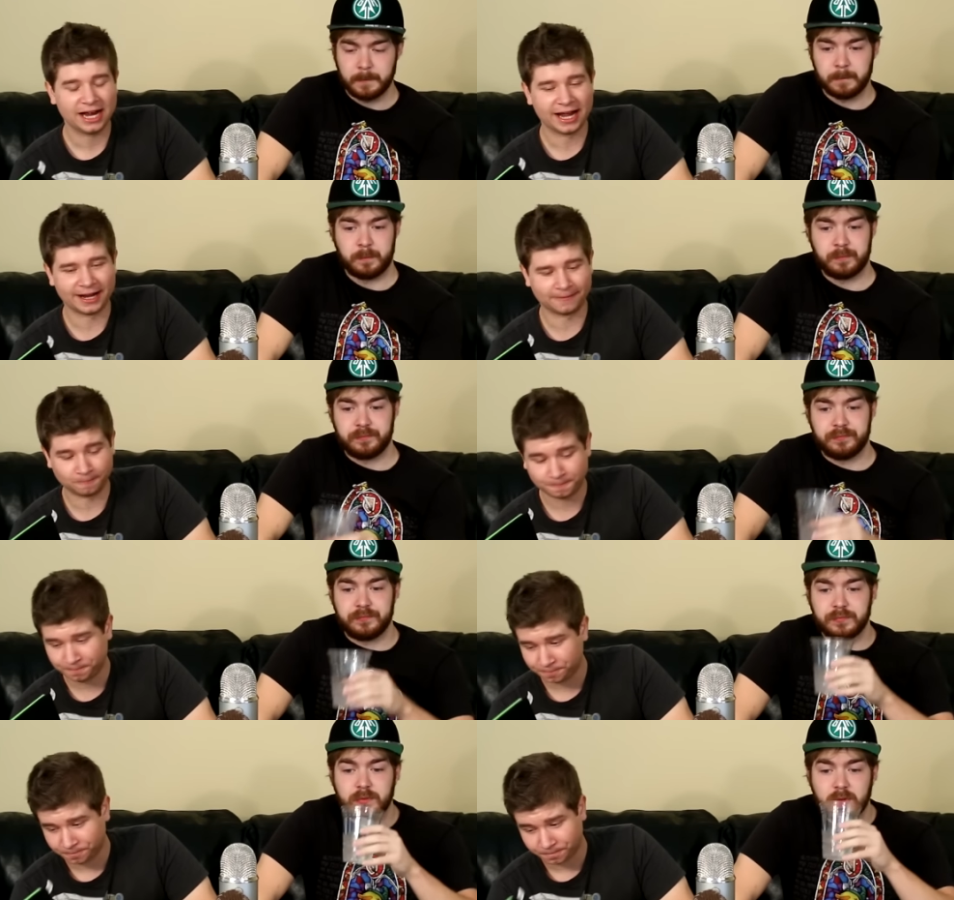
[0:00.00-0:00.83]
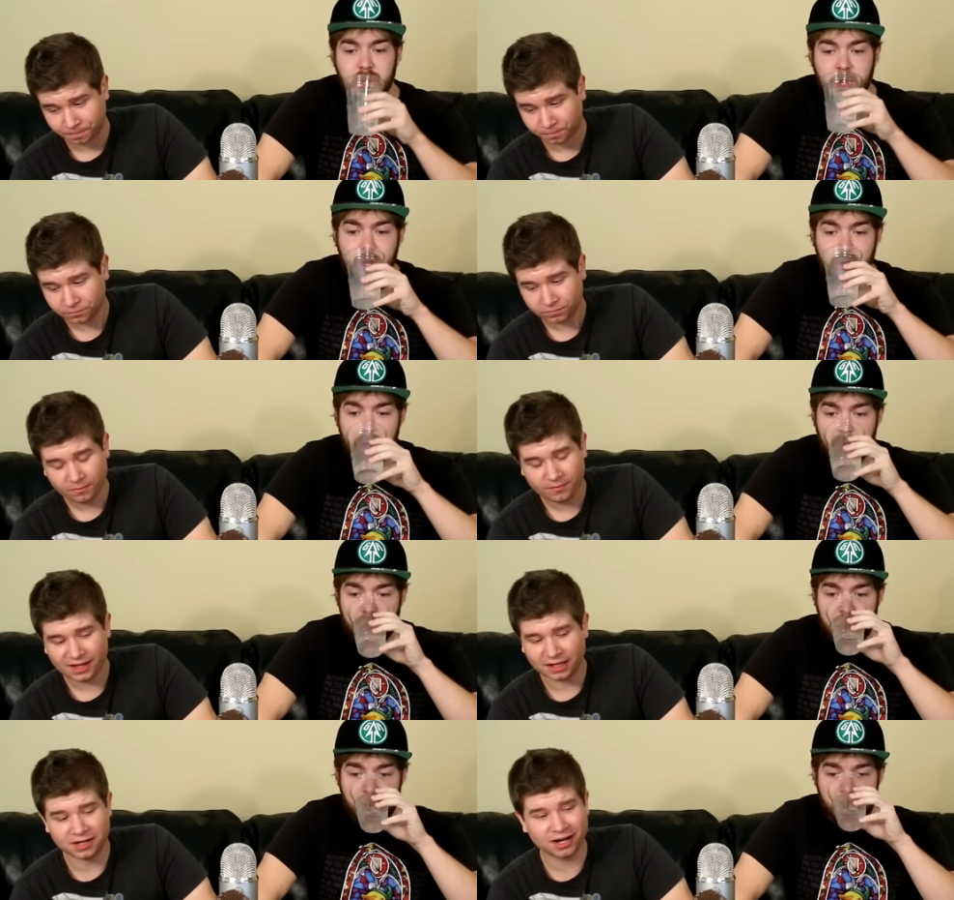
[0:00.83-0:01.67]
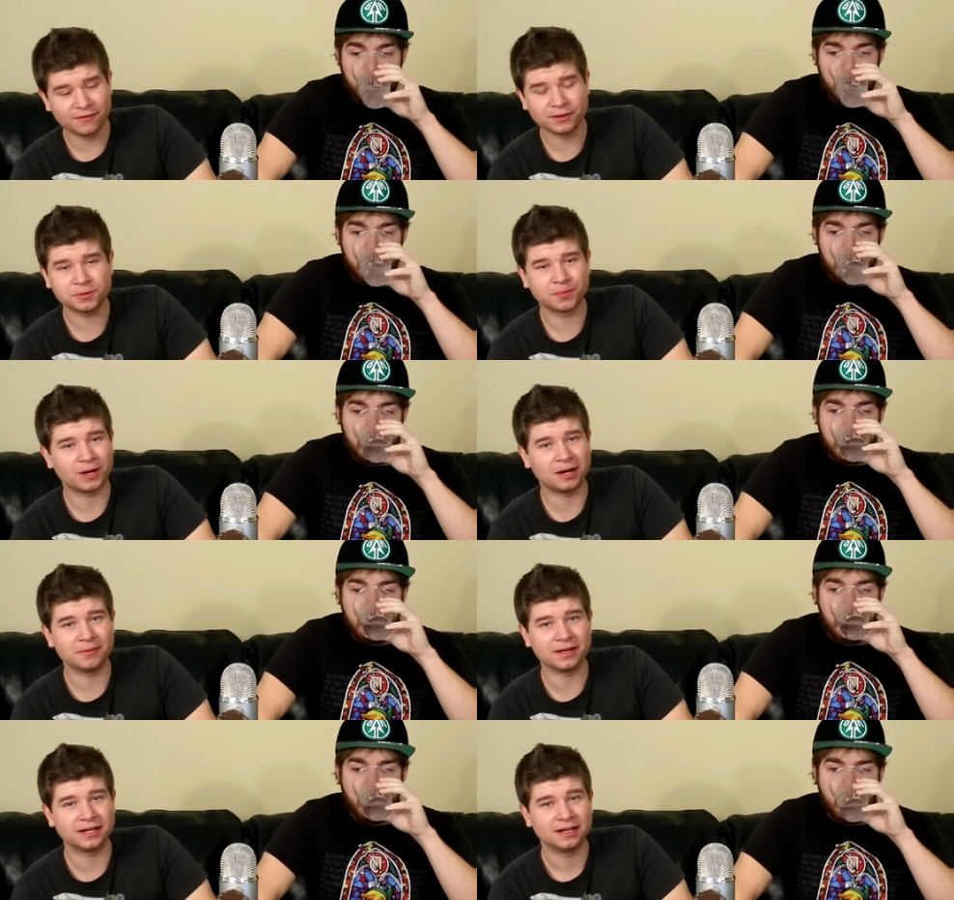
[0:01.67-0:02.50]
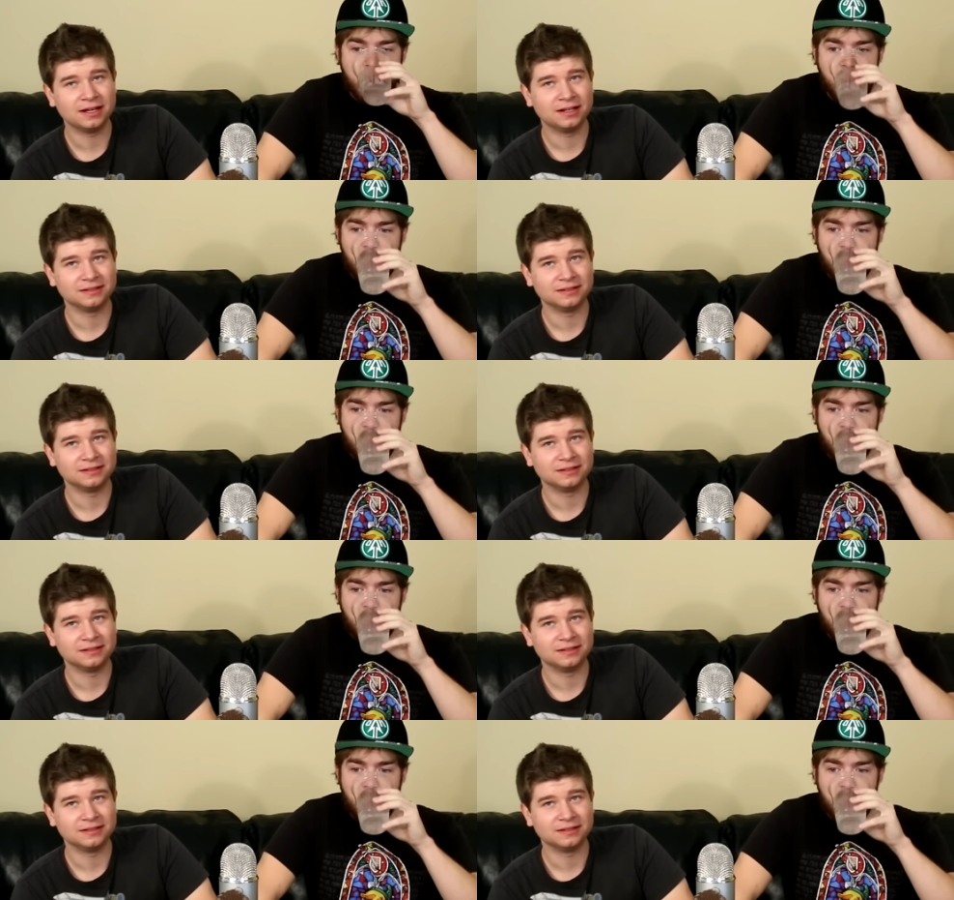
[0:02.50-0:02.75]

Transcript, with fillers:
Speaker 1: And none of us would probably